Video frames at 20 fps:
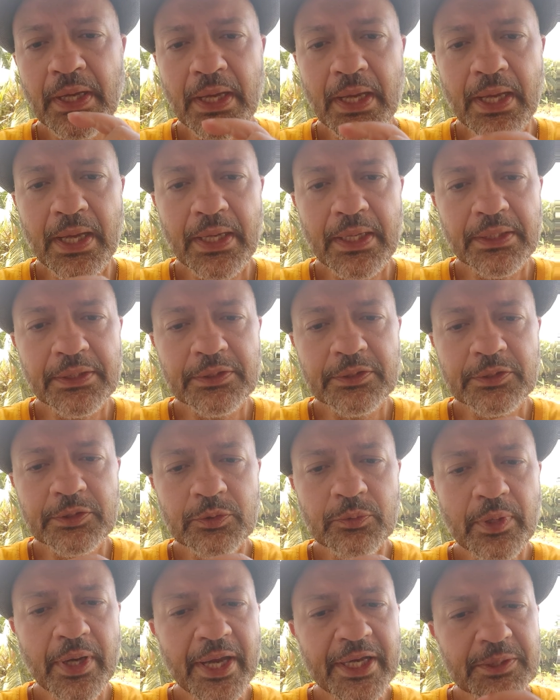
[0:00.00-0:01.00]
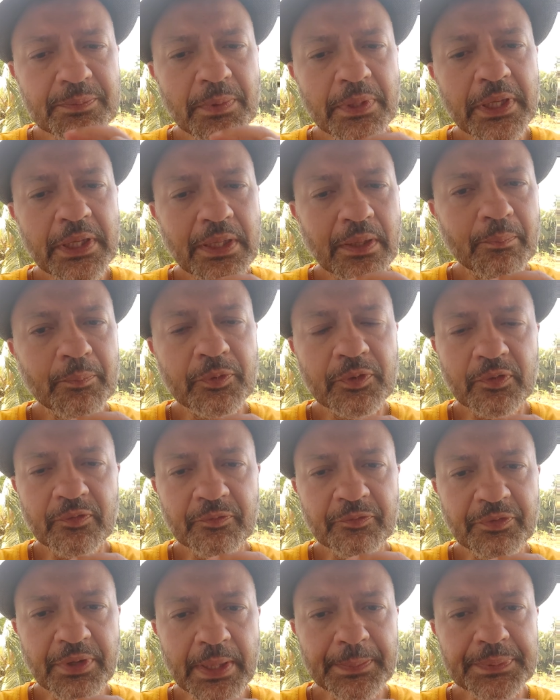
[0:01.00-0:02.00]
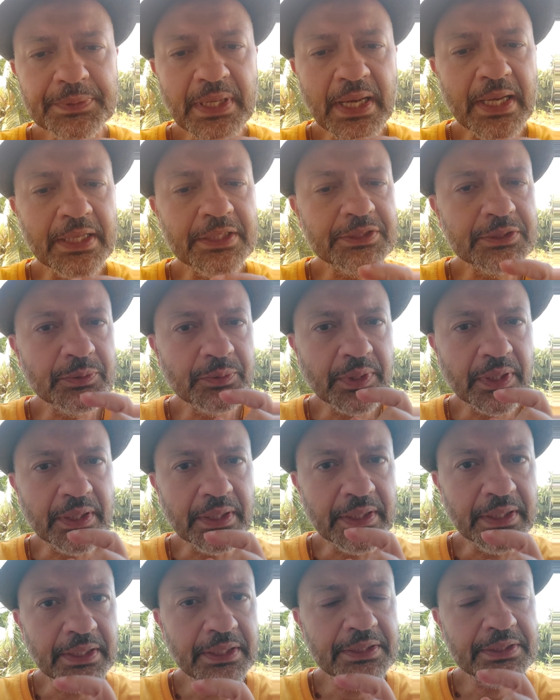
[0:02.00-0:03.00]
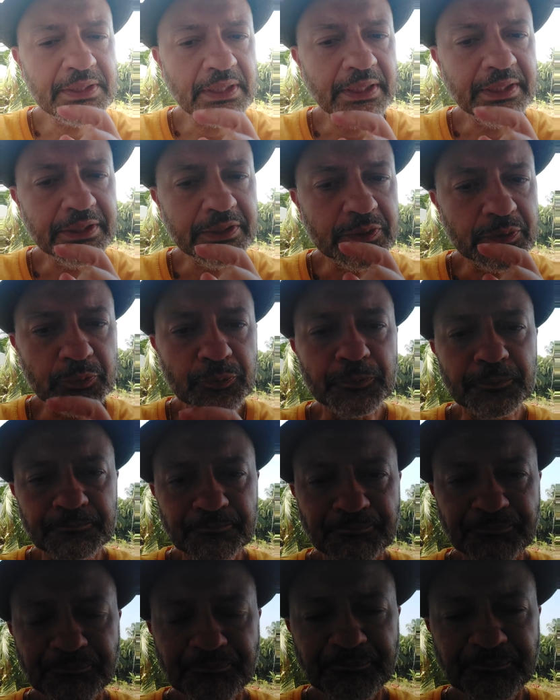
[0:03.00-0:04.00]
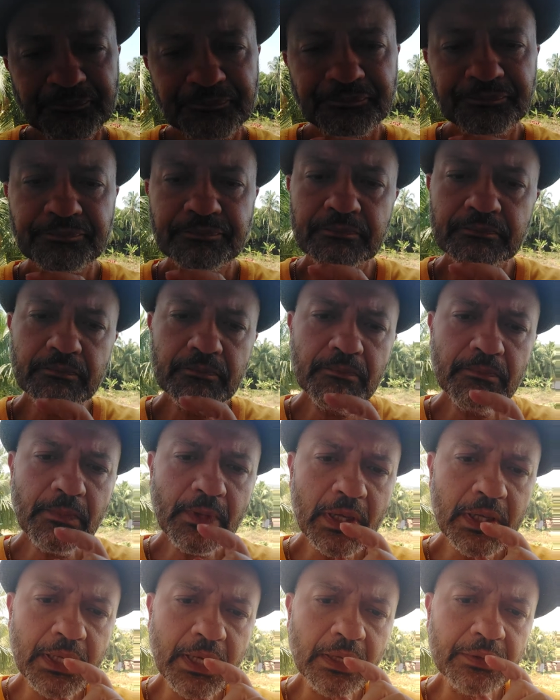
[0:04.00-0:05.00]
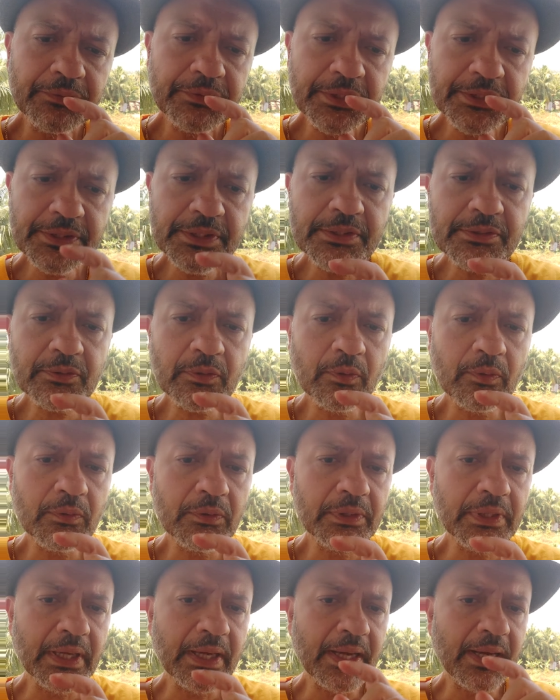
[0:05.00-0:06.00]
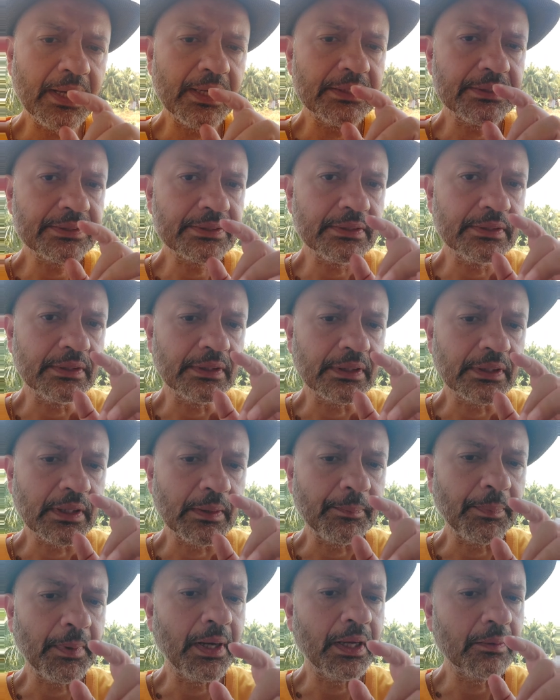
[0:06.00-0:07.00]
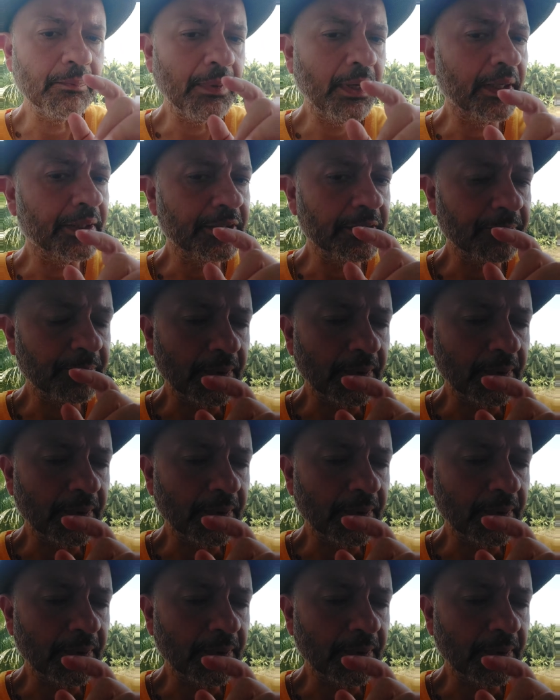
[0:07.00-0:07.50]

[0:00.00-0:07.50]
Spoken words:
And do as many number of reps as you can easily do. Now this is called as a Kapalbhati